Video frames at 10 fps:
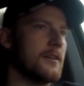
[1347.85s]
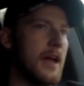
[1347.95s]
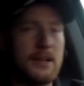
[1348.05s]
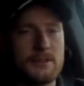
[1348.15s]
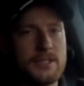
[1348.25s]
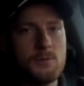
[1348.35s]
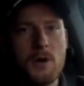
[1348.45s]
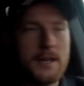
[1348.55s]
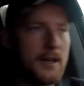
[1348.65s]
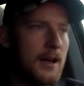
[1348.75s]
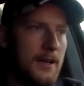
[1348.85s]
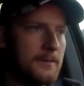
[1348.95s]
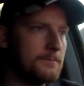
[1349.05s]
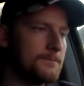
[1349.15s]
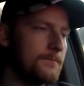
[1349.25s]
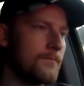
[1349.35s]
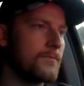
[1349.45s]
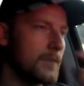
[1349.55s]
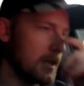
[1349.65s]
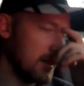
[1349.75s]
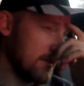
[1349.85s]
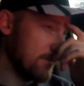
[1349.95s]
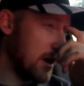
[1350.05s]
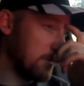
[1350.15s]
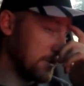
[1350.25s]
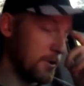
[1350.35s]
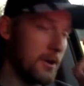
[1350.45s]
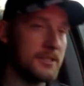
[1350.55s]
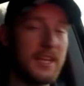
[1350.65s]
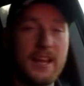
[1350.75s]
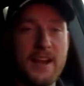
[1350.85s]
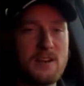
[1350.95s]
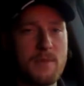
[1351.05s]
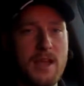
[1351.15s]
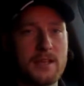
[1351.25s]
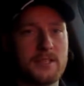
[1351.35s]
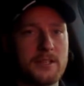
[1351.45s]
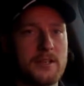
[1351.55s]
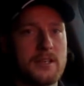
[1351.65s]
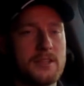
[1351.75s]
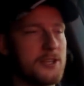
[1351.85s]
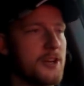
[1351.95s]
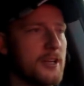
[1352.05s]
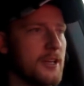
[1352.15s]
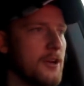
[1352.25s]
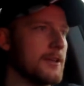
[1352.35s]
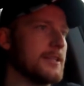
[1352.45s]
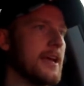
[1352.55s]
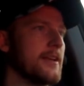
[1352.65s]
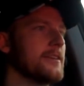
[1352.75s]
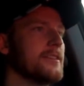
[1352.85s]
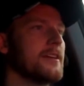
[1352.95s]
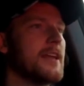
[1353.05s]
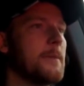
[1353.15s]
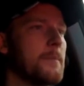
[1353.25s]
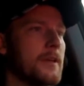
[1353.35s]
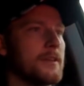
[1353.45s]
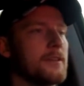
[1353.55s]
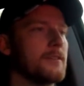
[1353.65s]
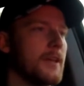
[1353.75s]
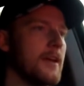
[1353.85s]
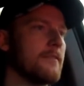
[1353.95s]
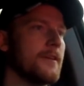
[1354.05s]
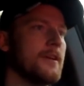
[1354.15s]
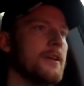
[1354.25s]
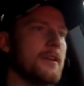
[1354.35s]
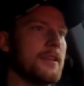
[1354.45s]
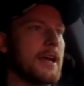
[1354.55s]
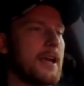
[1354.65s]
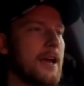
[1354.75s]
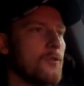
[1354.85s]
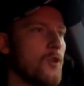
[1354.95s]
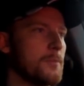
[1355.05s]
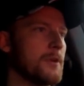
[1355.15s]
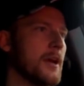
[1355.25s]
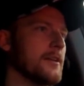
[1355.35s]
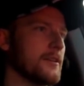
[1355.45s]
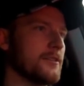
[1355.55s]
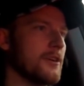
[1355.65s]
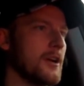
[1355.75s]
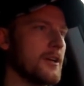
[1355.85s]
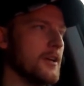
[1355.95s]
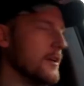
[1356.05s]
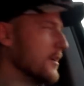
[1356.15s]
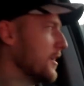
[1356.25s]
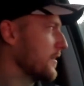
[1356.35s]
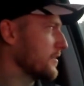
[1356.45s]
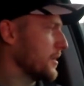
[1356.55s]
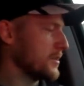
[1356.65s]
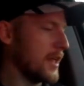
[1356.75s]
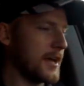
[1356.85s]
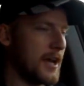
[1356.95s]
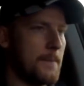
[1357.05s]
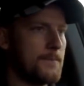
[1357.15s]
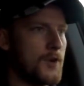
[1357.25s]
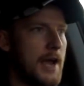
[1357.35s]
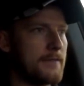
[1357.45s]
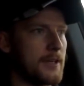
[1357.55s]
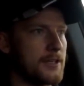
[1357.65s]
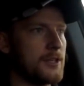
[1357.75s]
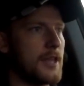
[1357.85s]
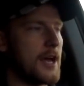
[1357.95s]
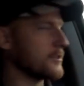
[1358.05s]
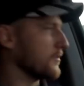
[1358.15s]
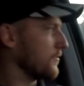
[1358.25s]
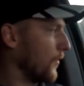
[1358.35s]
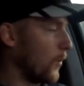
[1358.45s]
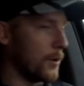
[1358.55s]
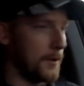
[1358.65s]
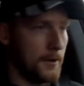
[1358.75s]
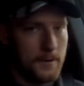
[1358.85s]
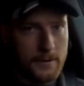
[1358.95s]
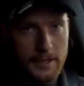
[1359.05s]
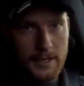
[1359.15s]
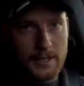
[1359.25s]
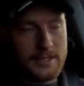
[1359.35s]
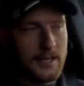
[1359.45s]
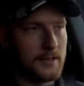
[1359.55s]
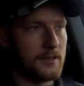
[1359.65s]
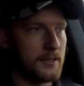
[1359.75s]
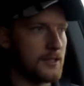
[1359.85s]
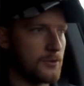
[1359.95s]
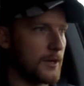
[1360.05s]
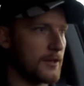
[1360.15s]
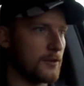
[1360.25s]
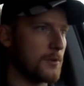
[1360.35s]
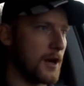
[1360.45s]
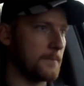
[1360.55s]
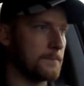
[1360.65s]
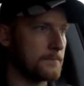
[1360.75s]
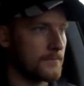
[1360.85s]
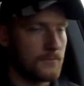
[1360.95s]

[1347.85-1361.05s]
I don't see why not. Probably throw a set of airbags underneath the truck and go to town. It's not that big a deal to have that kind of weight behind your truck. Except, like, I'm driving a 2004 and it's handling this weight no problem.